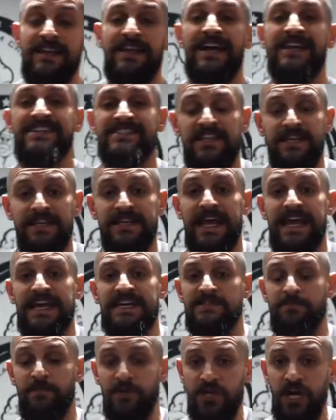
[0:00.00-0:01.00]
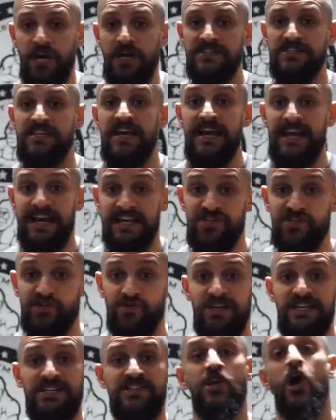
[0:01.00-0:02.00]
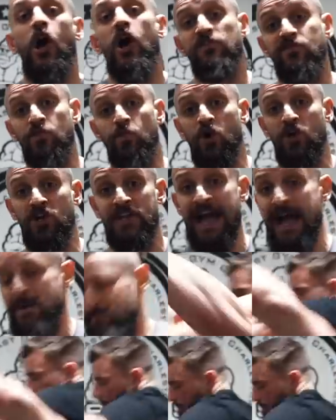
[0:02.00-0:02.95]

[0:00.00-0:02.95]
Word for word: that isn't the case because in streets, often what can happen...